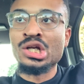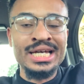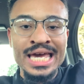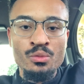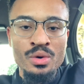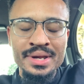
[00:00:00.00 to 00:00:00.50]

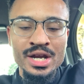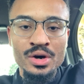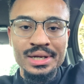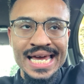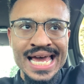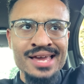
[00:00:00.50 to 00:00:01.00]
at women
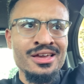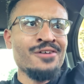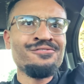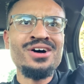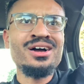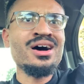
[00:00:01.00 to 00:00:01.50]
online,
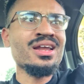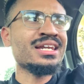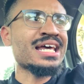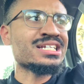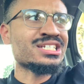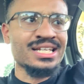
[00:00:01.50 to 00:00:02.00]
fuck all of
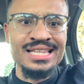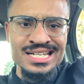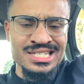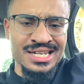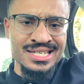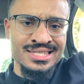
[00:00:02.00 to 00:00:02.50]
that shit. That
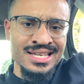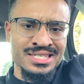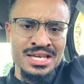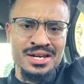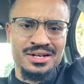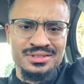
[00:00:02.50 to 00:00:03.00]
shit exists
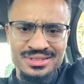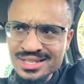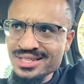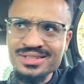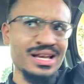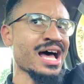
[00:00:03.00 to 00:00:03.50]
here.
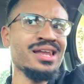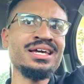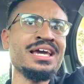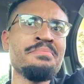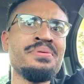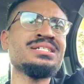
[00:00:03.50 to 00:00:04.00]
I look
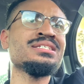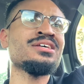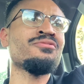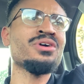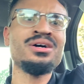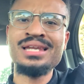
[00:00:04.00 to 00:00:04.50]
at bitches
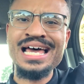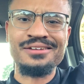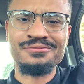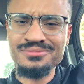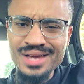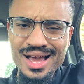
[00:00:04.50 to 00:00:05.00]
in real
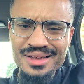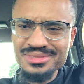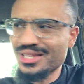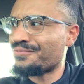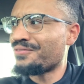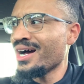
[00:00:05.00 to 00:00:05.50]
life.
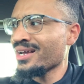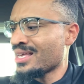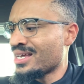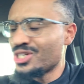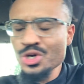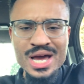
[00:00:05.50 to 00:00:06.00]
The fuck?
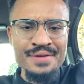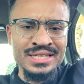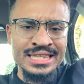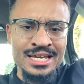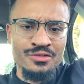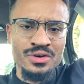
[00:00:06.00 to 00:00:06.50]
Do
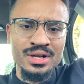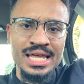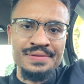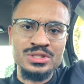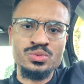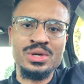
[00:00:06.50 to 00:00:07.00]
everything in real
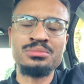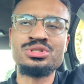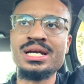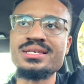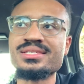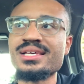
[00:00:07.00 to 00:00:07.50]
life is what I'm
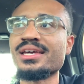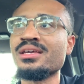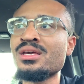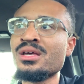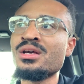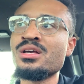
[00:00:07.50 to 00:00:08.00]
trying to say.
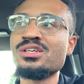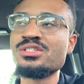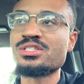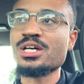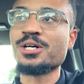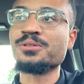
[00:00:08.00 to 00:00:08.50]

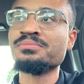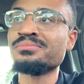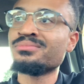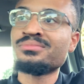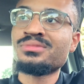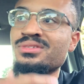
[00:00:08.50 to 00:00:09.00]
So,
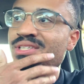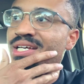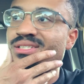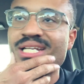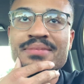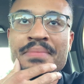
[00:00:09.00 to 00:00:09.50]

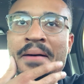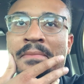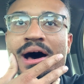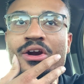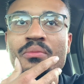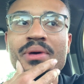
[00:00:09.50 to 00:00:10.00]
that's my
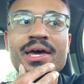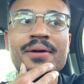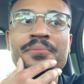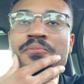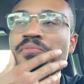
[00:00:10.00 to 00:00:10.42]
motto, man.